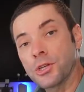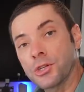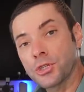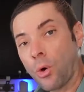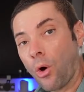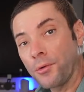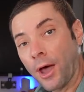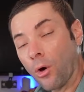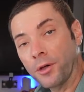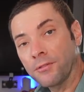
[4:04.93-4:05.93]
So
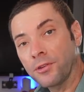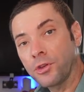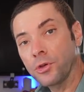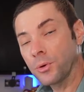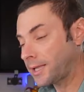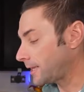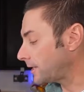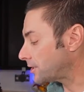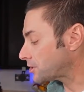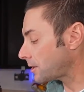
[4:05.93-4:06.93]
now all you have to do
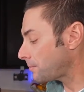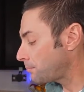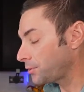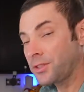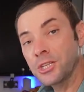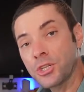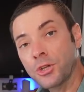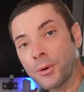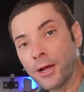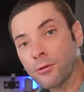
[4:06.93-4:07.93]
is put these in
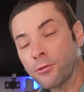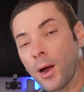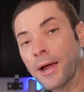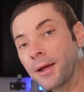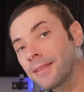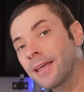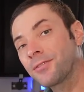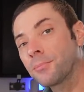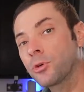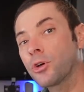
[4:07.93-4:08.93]
your air fryer and let
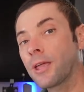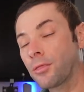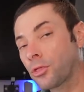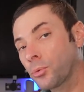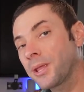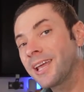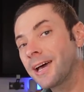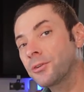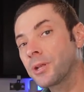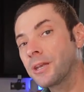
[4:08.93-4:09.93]
them cook at
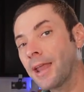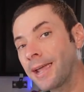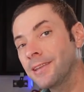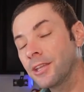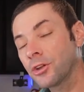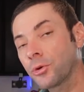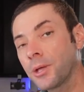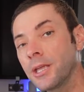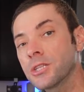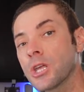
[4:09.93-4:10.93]
390
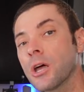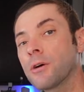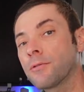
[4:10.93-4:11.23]
degrees